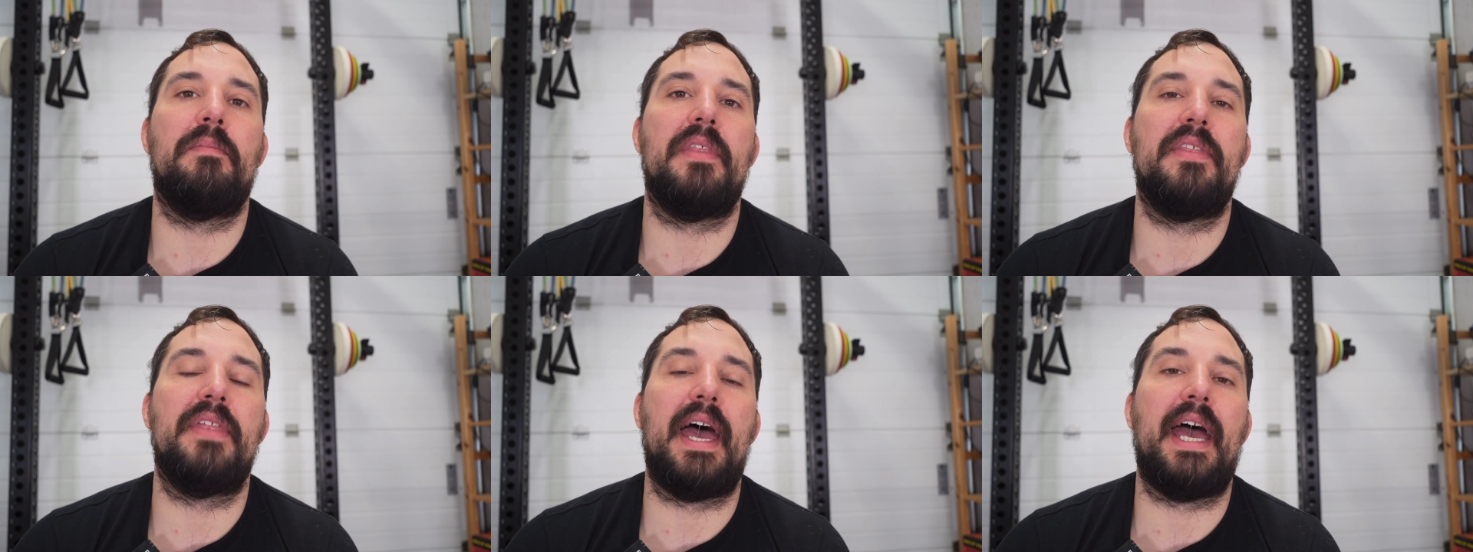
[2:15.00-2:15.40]

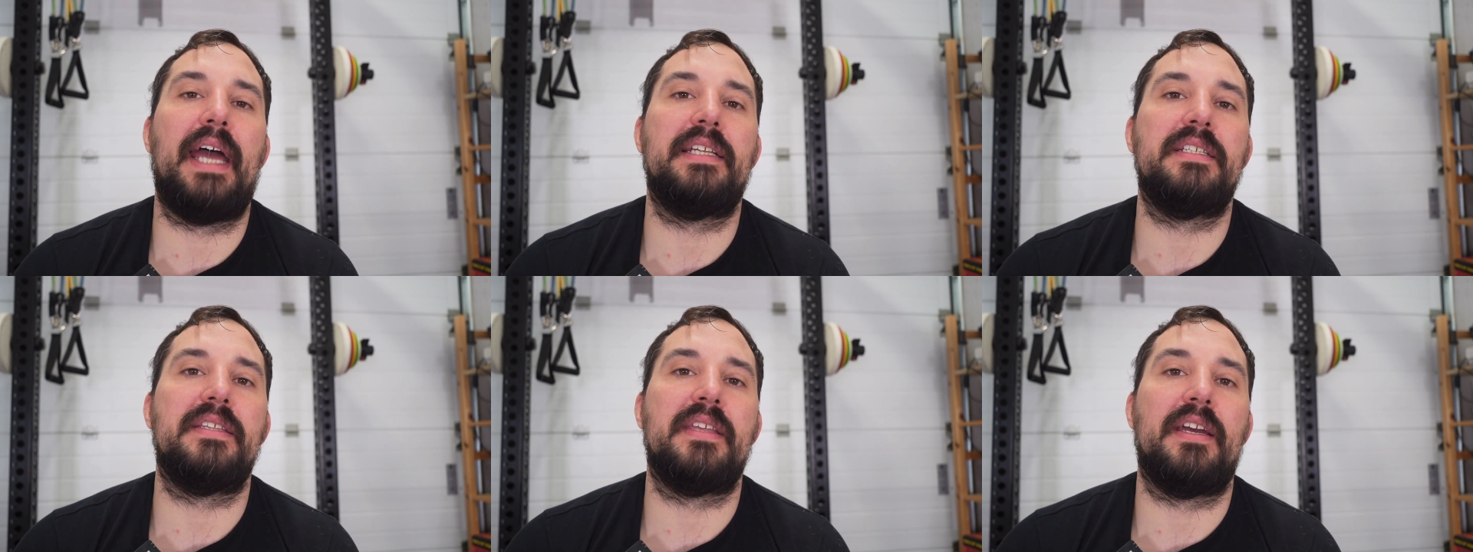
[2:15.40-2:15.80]

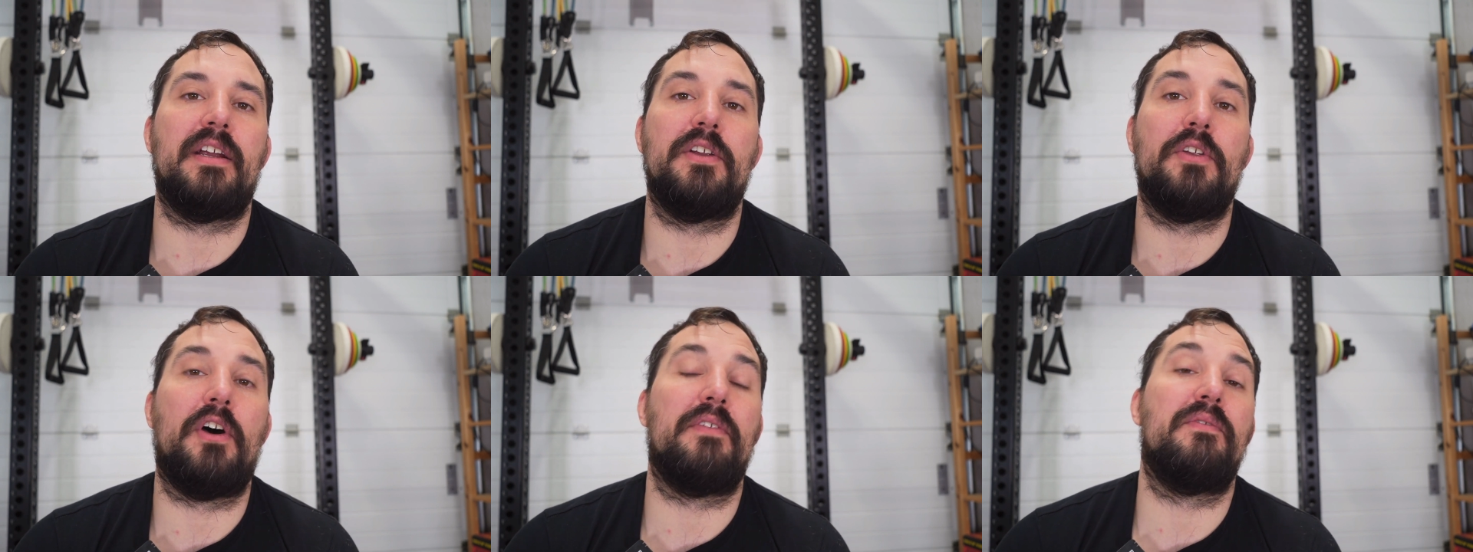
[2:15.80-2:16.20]
that
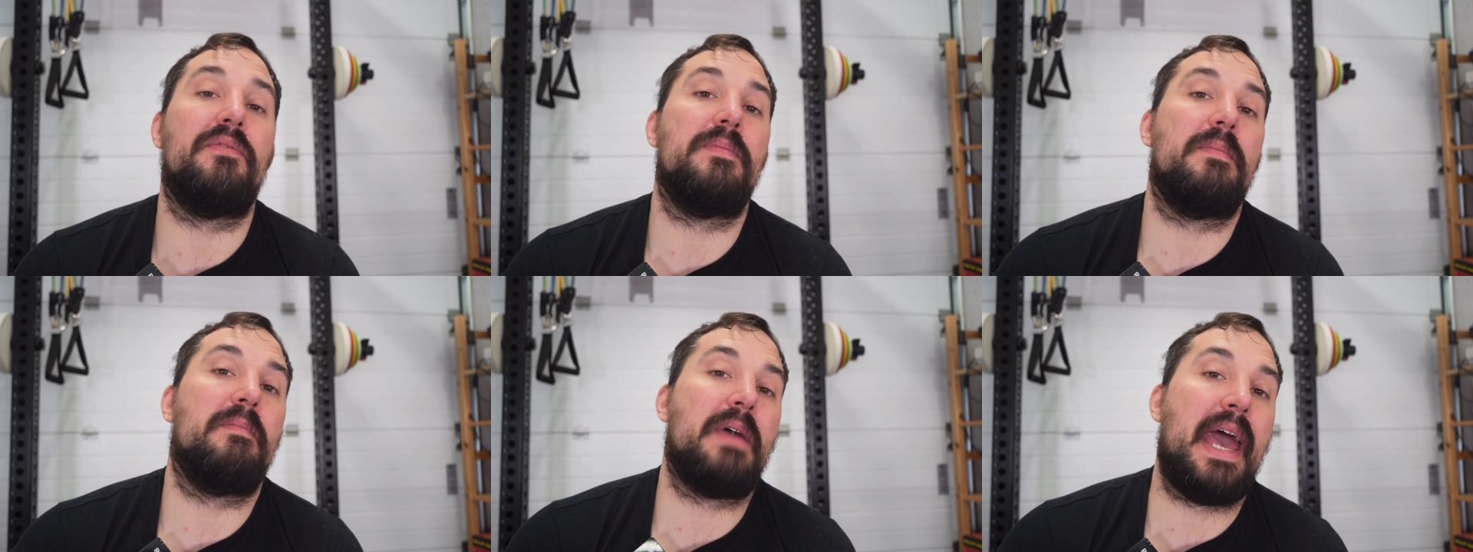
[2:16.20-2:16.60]
they're not
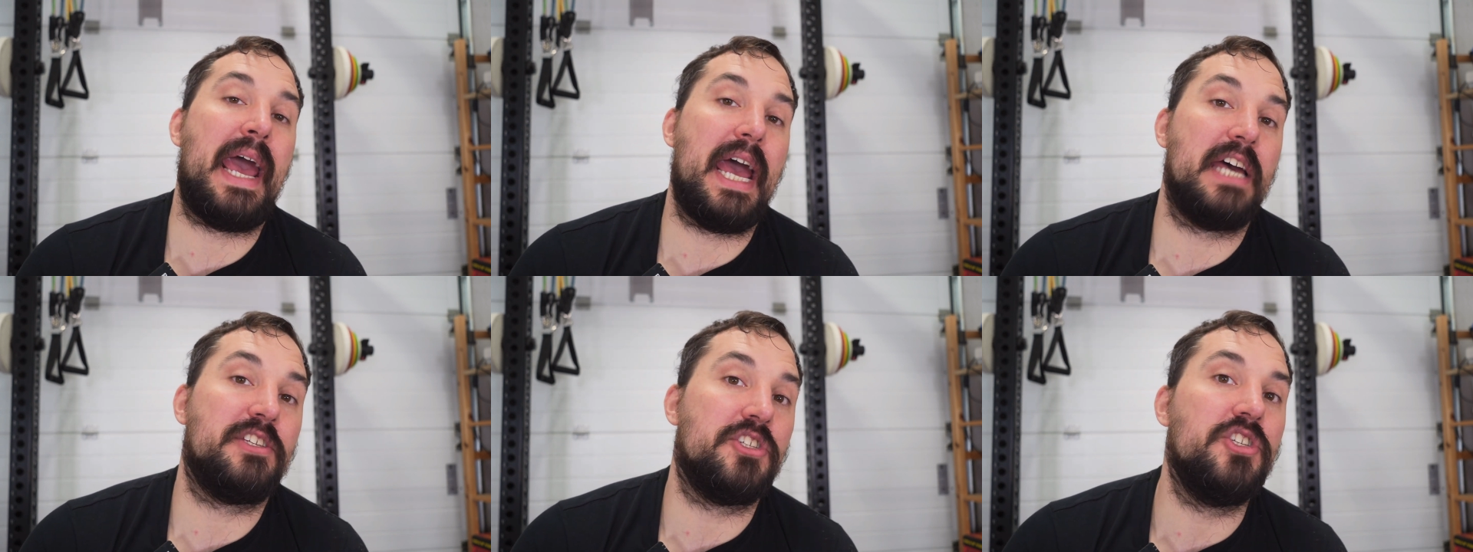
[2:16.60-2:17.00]

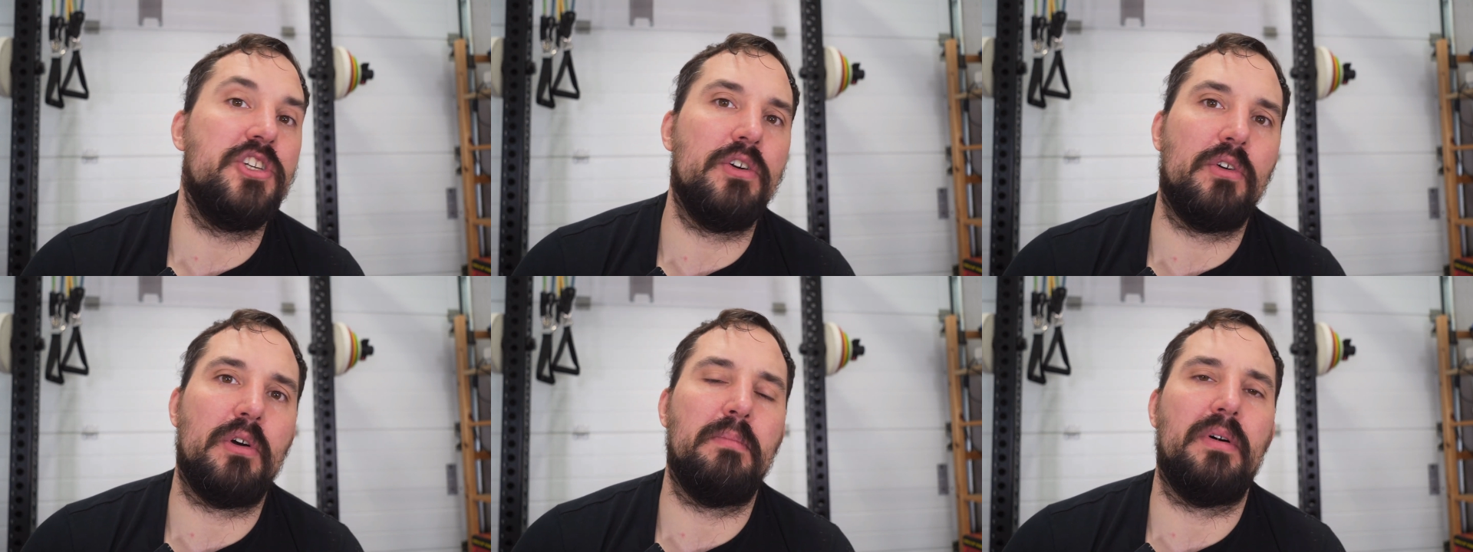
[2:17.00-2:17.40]
as
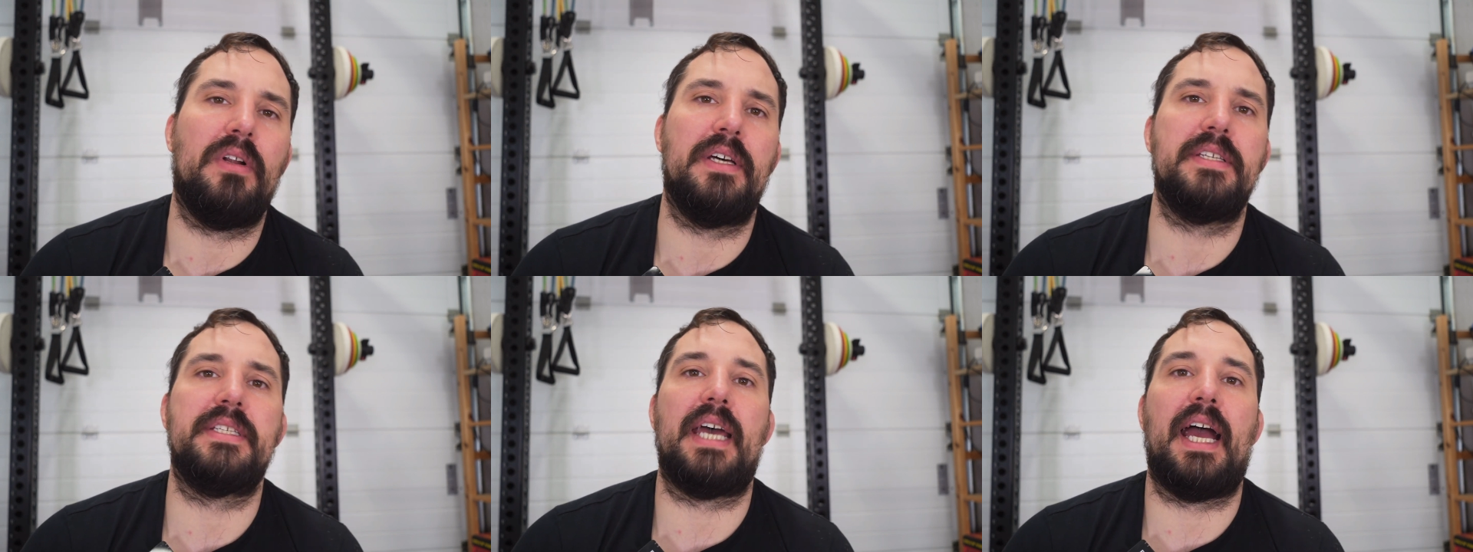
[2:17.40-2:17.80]

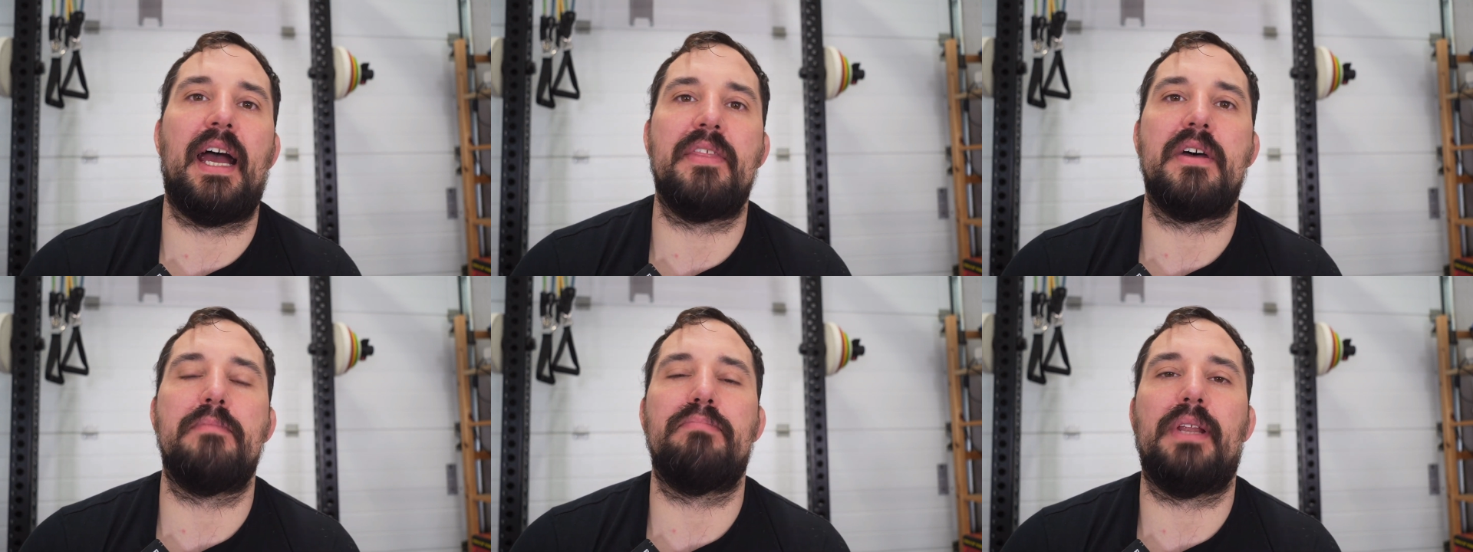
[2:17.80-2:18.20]
durable as
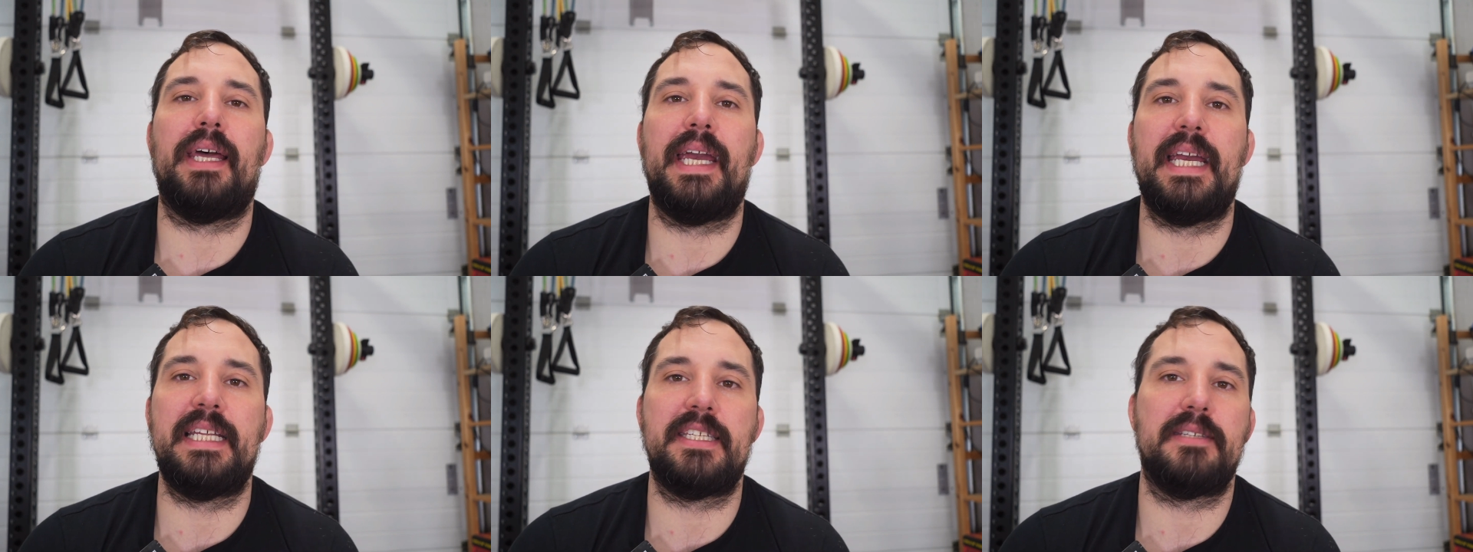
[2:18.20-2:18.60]
other
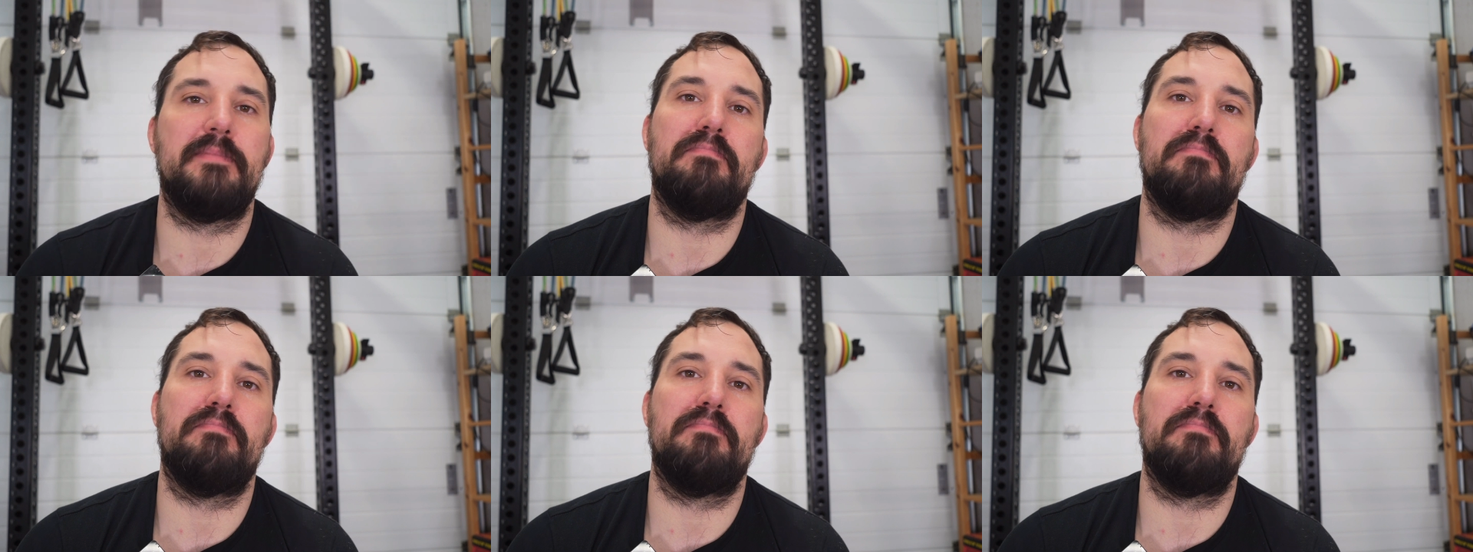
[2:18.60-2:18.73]
plates.